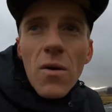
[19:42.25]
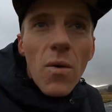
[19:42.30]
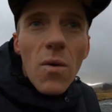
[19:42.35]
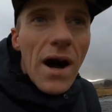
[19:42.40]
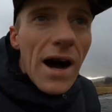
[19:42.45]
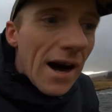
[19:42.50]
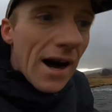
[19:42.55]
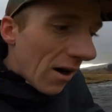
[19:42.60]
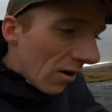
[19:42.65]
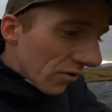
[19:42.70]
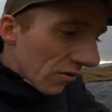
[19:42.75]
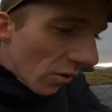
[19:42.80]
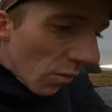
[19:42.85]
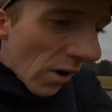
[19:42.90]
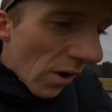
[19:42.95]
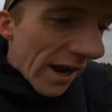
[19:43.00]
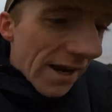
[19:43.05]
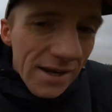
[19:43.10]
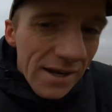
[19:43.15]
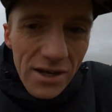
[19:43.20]
Wow,
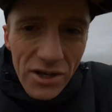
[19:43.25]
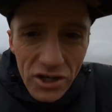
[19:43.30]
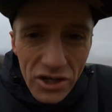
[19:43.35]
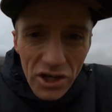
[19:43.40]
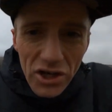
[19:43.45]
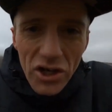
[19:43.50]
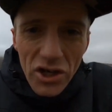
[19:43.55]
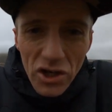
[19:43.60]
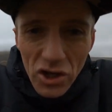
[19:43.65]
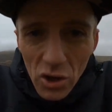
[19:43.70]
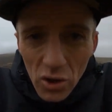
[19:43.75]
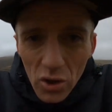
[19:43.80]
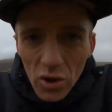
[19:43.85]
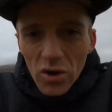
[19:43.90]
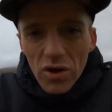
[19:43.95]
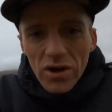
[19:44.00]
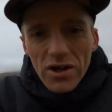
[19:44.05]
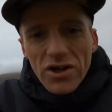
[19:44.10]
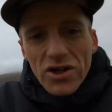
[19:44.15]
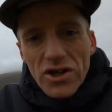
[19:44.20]
the wind is just
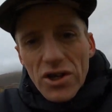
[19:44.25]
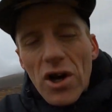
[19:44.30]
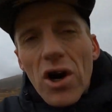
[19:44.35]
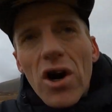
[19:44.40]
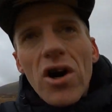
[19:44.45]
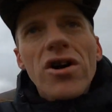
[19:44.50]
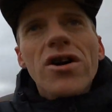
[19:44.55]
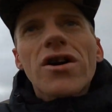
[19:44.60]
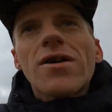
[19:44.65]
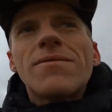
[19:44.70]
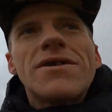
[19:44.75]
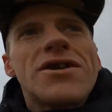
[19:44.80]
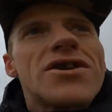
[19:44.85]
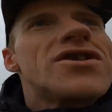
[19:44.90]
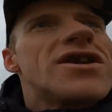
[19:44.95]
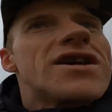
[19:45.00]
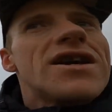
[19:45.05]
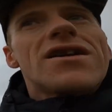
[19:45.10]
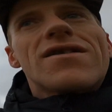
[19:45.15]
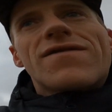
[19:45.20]
so strong coming
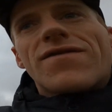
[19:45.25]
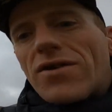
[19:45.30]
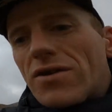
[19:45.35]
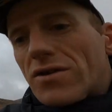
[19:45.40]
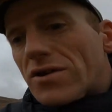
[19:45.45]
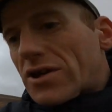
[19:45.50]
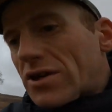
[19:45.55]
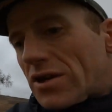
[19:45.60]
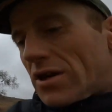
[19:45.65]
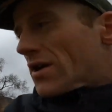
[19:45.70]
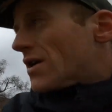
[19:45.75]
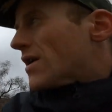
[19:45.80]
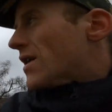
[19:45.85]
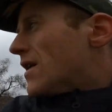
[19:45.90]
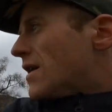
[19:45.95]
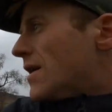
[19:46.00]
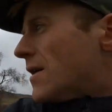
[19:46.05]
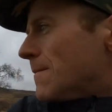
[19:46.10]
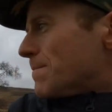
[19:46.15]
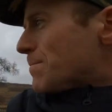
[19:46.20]
down here, folks.
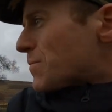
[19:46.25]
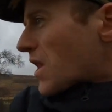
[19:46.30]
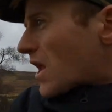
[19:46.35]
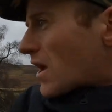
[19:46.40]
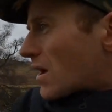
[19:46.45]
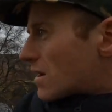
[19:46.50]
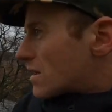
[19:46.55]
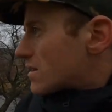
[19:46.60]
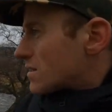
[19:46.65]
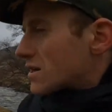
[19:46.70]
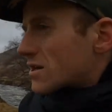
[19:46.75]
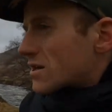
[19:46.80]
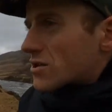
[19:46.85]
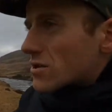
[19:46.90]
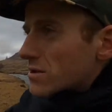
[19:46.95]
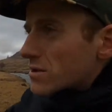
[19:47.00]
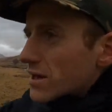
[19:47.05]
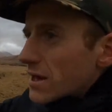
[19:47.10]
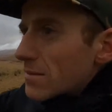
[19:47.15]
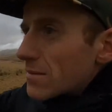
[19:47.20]
This
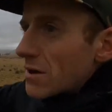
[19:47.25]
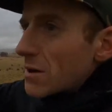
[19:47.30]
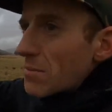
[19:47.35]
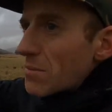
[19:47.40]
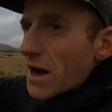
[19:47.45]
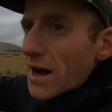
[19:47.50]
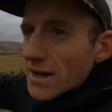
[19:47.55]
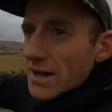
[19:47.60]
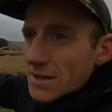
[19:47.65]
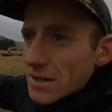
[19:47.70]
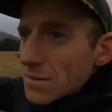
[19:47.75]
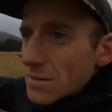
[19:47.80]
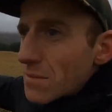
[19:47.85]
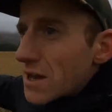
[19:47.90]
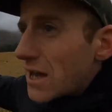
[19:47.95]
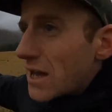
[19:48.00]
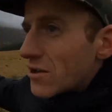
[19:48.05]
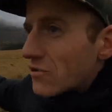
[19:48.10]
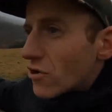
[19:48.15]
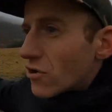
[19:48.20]
will take me back to the
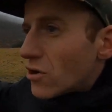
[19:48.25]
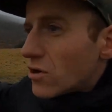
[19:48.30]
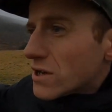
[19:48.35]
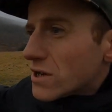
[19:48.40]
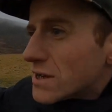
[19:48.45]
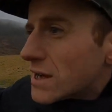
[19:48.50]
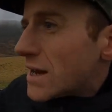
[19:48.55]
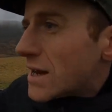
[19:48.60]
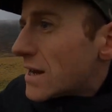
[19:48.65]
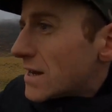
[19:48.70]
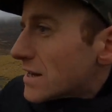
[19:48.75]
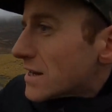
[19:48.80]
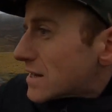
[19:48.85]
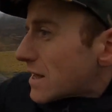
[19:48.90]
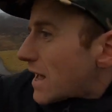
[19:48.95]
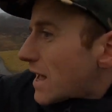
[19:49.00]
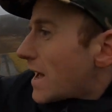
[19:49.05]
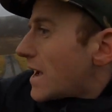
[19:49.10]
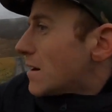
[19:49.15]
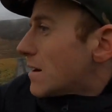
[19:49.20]
main road, and then I need
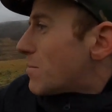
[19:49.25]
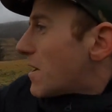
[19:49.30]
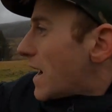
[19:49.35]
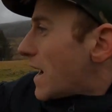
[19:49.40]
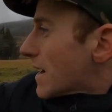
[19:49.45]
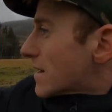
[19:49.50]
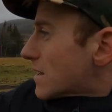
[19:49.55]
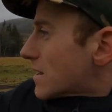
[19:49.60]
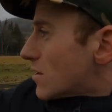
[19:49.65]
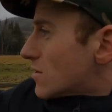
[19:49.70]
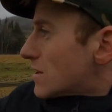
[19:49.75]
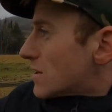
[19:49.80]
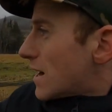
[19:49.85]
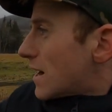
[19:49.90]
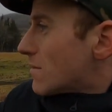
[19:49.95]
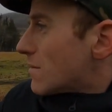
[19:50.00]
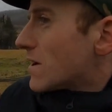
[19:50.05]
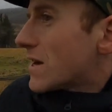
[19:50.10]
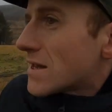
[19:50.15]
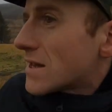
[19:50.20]
to head back down
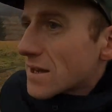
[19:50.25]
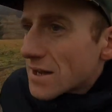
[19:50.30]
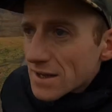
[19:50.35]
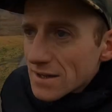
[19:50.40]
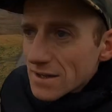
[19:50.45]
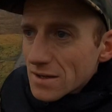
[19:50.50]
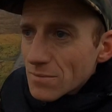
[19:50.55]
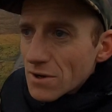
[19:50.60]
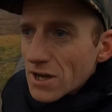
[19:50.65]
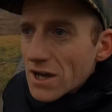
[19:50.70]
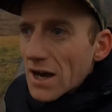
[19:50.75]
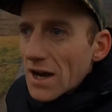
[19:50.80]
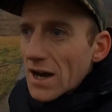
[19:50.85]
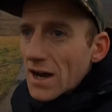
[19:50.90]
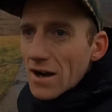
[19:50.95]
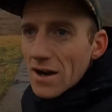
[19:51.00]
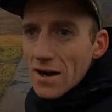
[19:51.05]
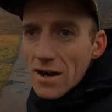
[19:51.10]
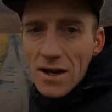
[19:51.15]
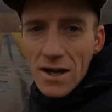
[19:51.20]
that way to get to my
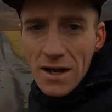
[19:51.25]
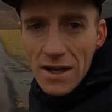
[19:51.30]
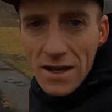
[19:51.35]
car.